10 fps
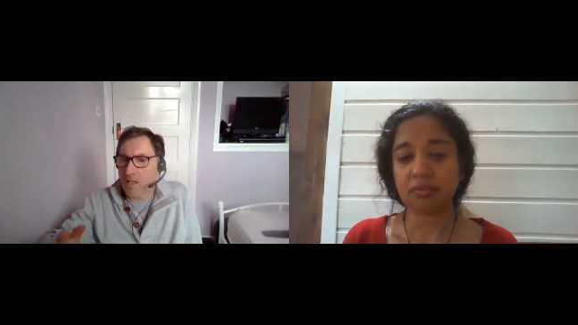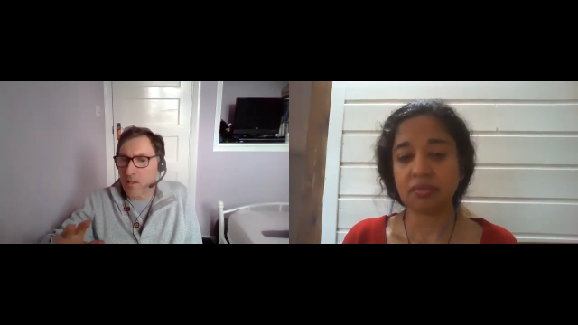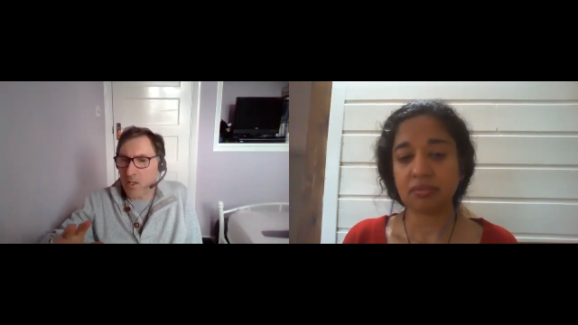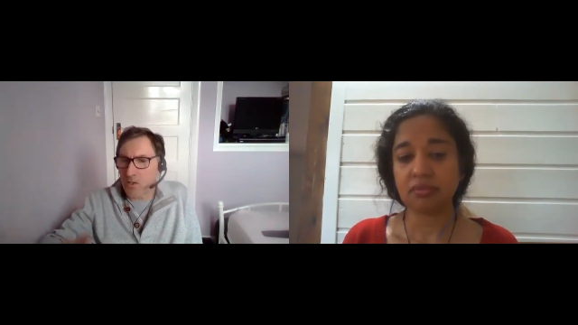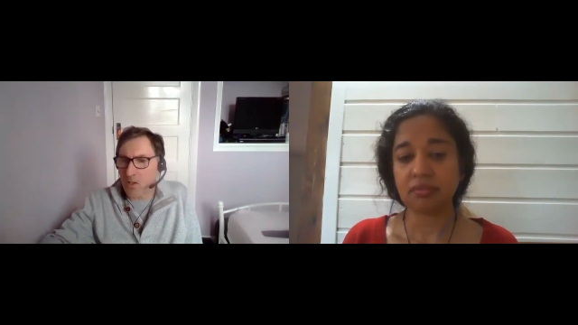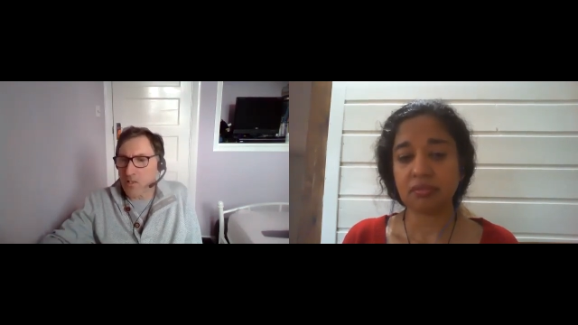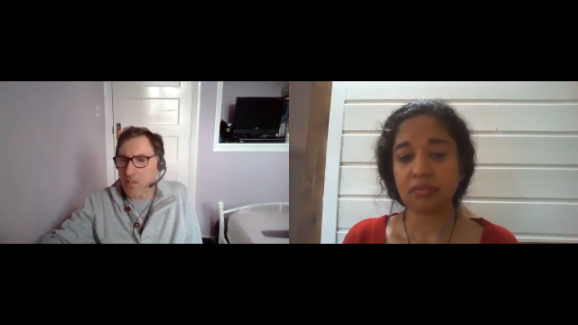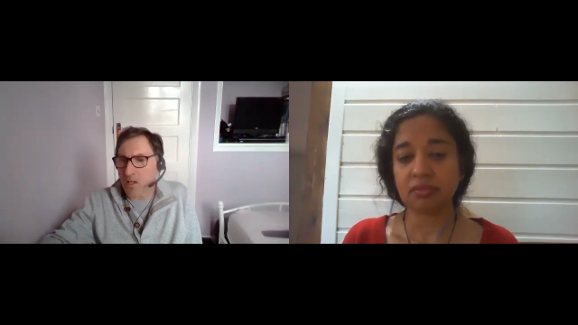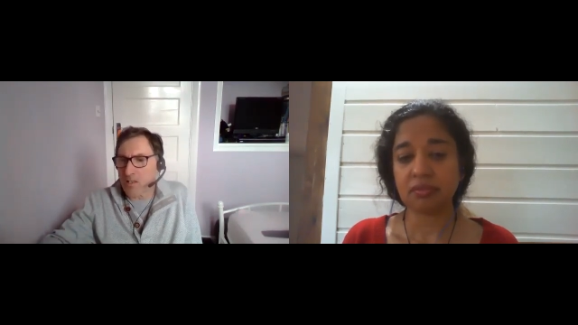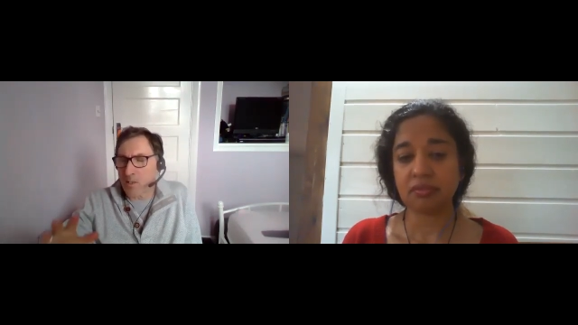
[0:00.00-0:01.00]
Speaker 1: a
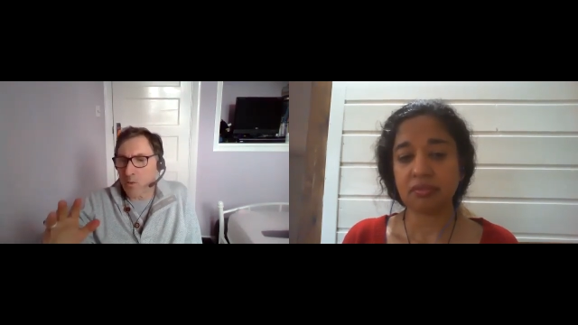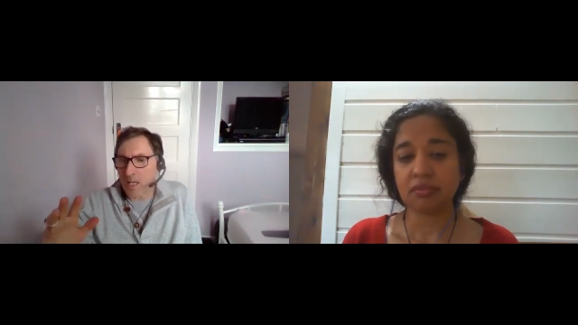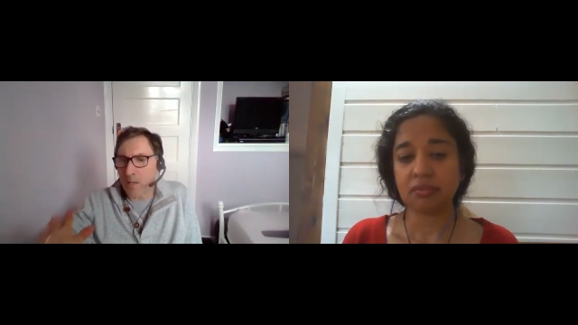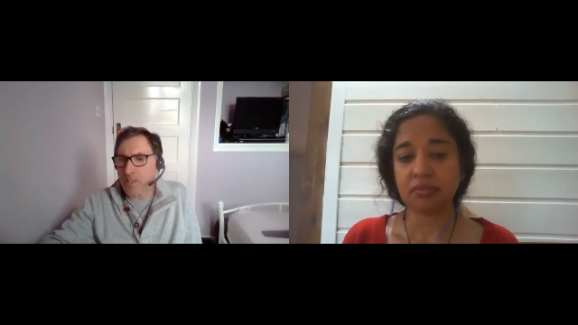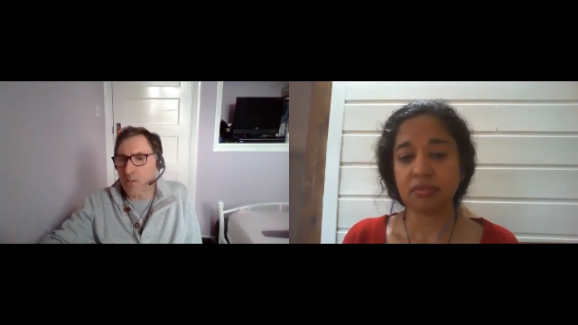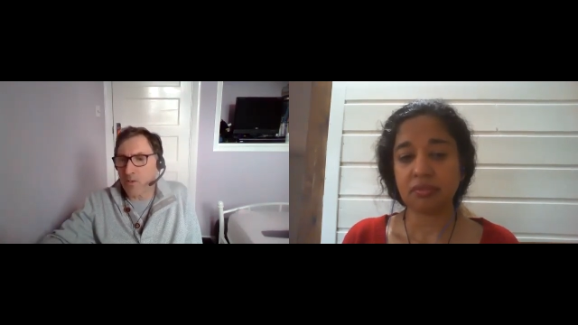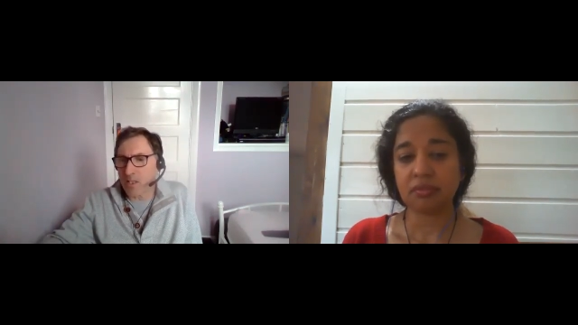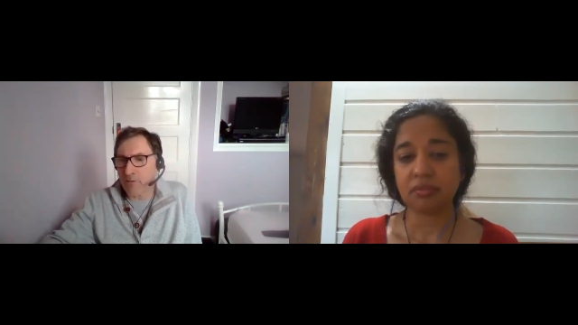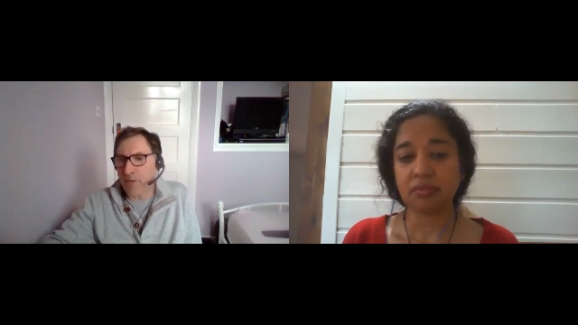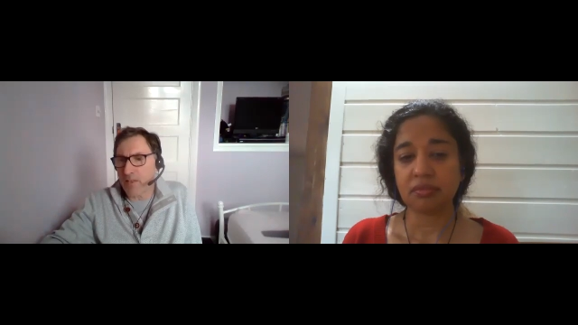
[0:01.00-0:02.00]
non-starseed will absolutely
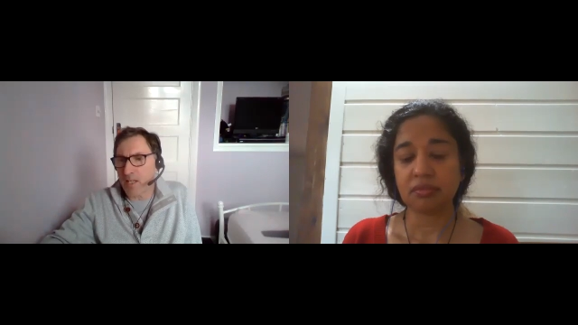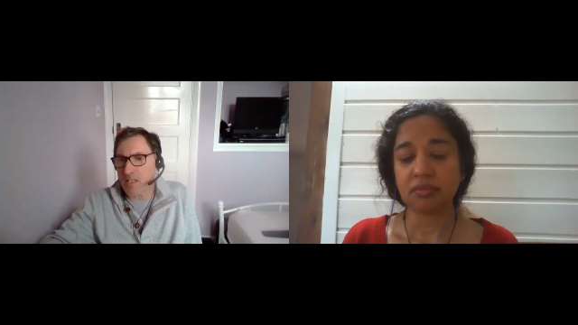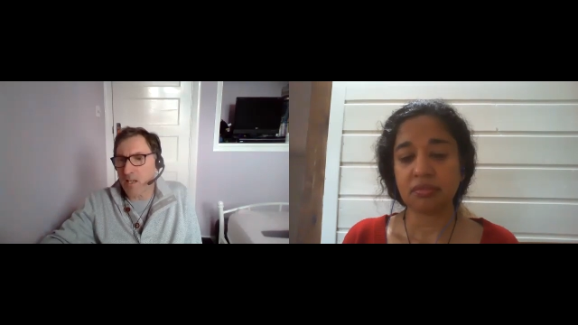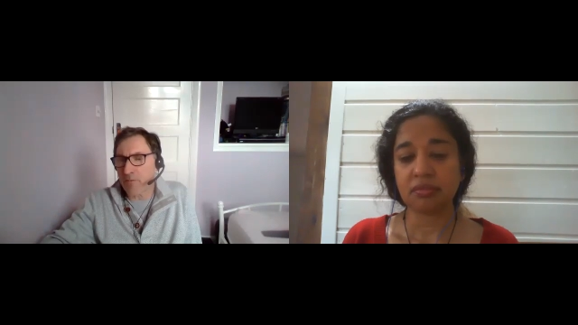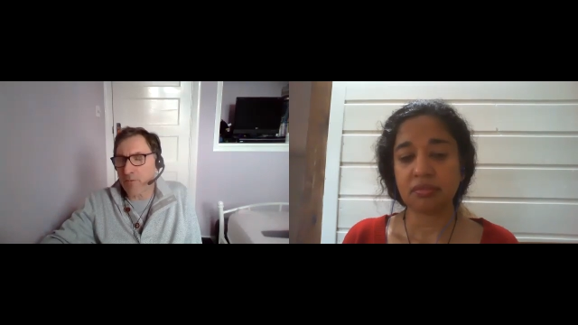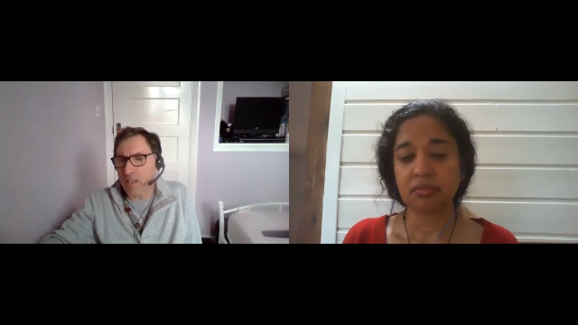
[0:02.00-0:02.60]
defend their suffering.